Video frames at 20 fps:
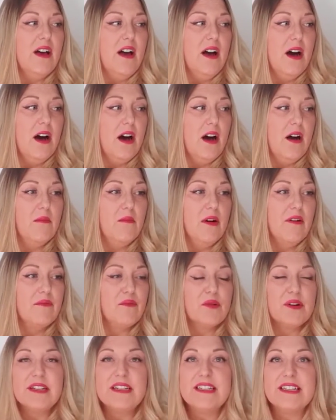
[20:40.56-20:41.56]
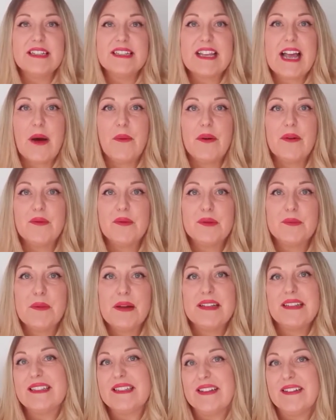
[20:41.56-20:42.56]
of printers how it was
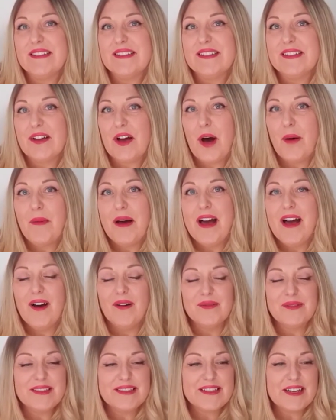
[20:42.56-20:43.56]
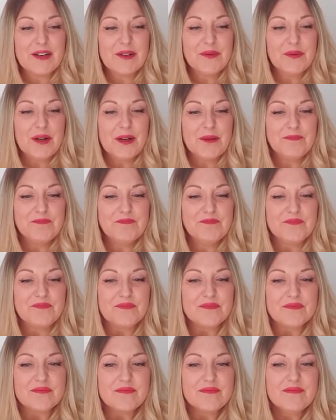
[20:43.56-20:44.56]
meant to come out. So
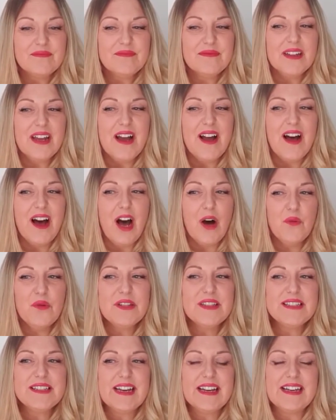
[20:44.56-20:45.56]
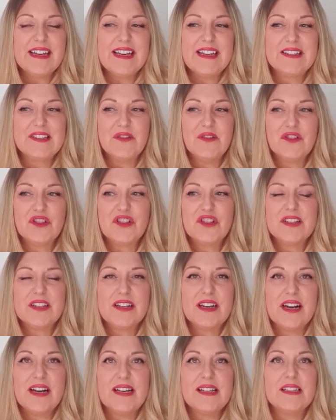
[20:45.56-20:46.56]
I would say it's not just a
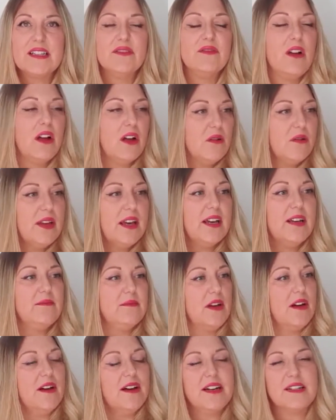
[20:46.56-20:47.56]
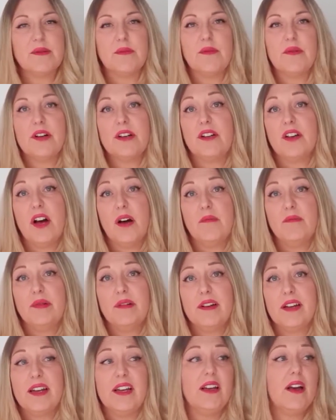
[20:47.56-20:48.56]
case of, oh yeah, I hired a print
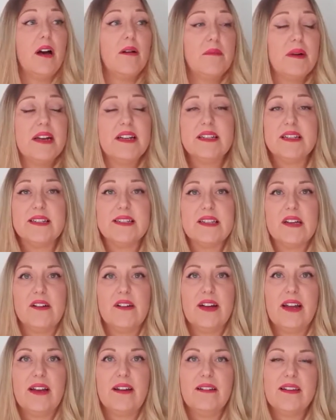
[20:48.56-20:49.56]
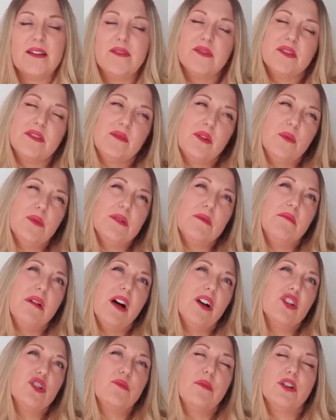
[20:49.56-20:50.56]
company, I made a sign. There was
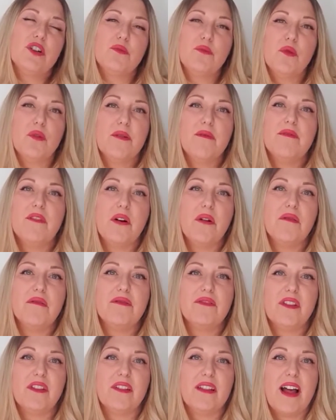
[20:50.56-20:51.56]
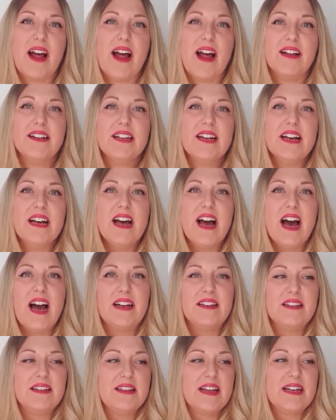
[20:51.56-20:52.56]
much more involved than that,
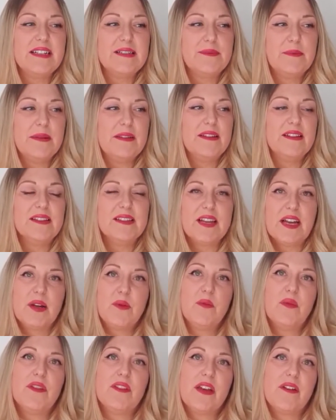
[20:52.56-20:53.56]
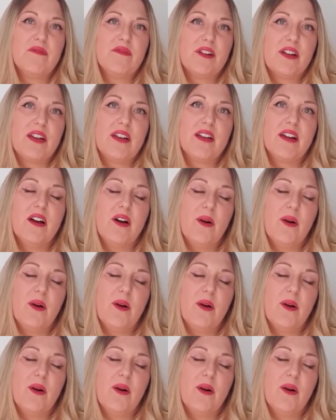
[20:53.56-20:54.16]
and that's been the same with every